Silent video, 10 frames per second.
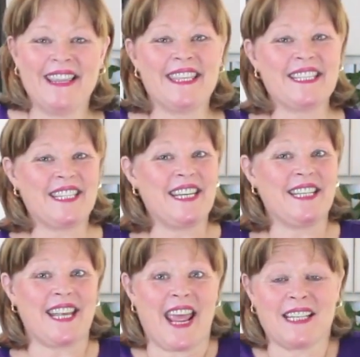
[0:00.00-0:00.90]
This tea
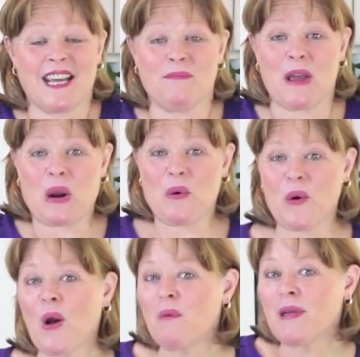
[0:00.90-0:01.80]
is
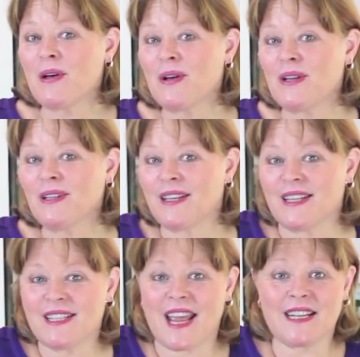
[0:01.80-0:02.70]
antimicrobial,
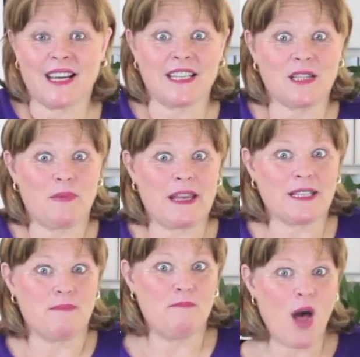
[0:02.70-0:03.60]
it's
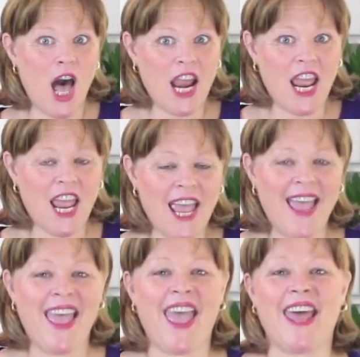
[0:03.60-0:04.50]
antispasmodic,
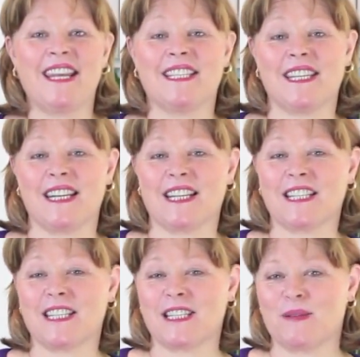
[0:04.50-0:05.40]
and it's an
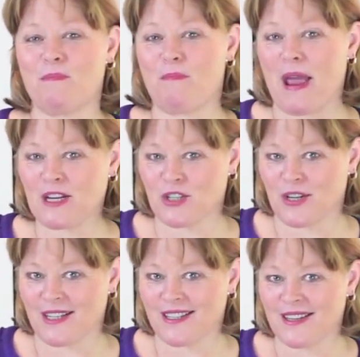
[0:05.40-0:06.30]

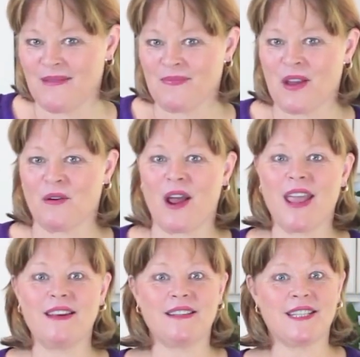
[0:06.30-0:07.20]
expectorant, right?